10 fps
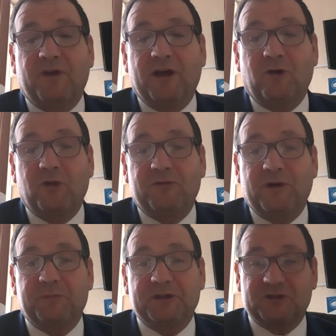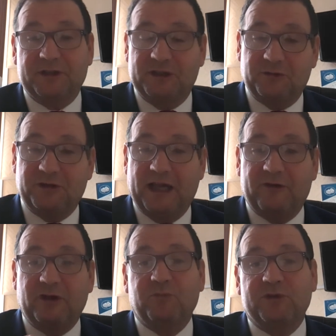all the rubbish, and then you can
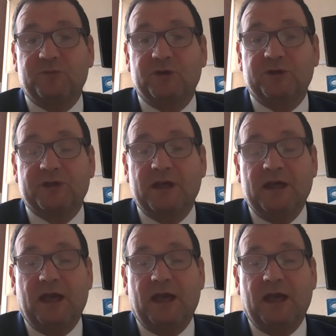carry on with the work.